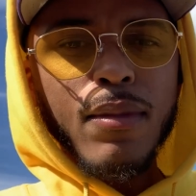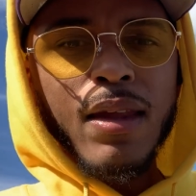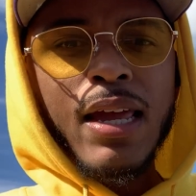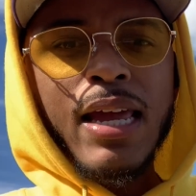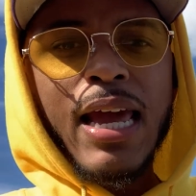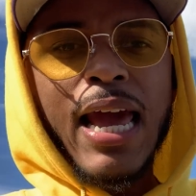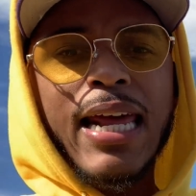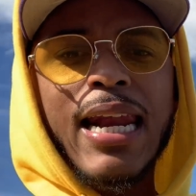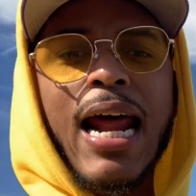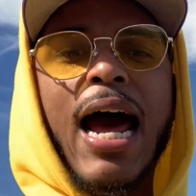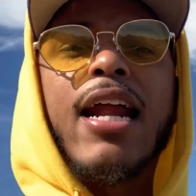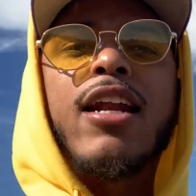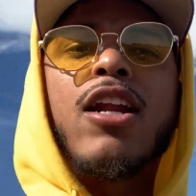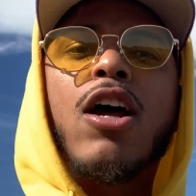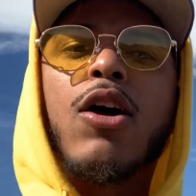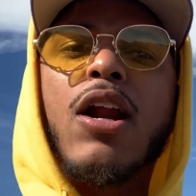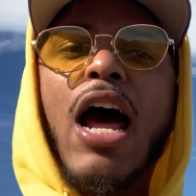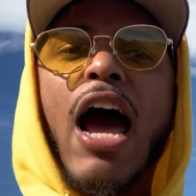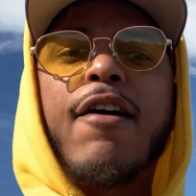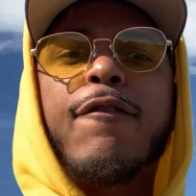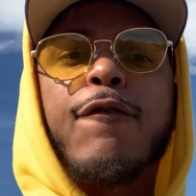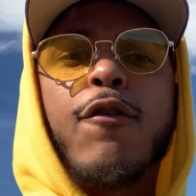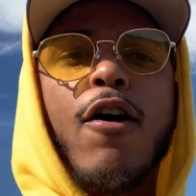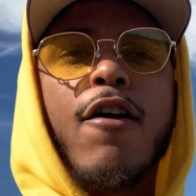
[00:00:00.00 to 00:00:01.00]
And I know
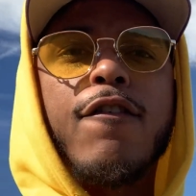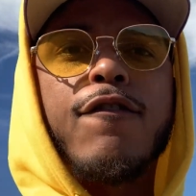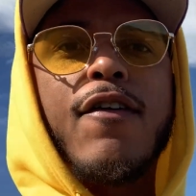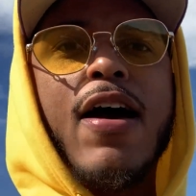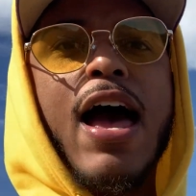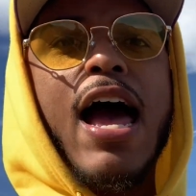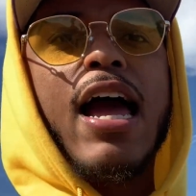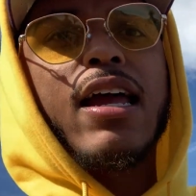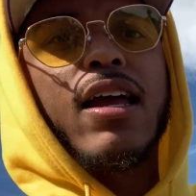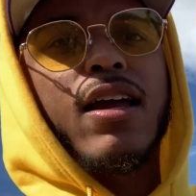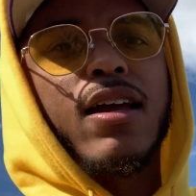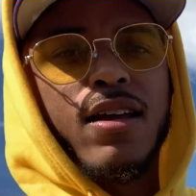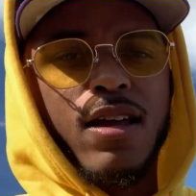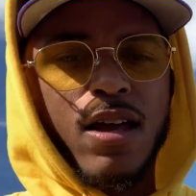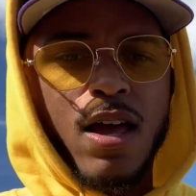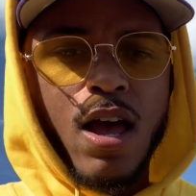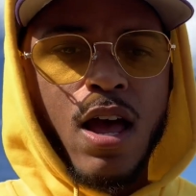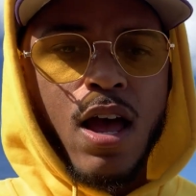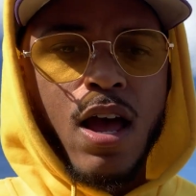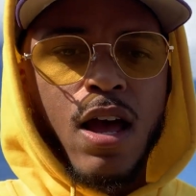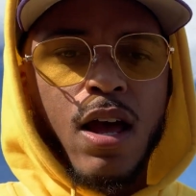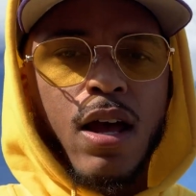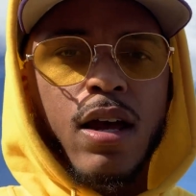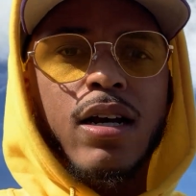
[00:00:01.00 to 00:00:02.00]
that for a fact,
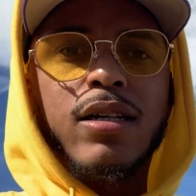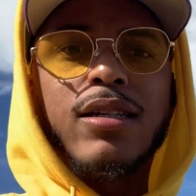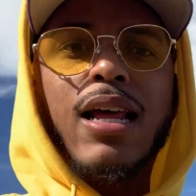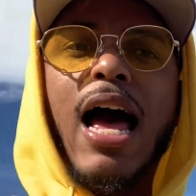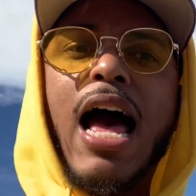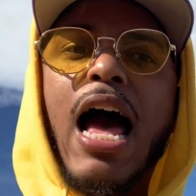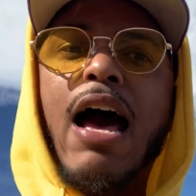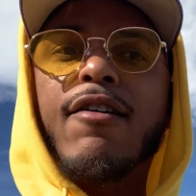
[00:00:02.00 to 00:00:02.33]
because I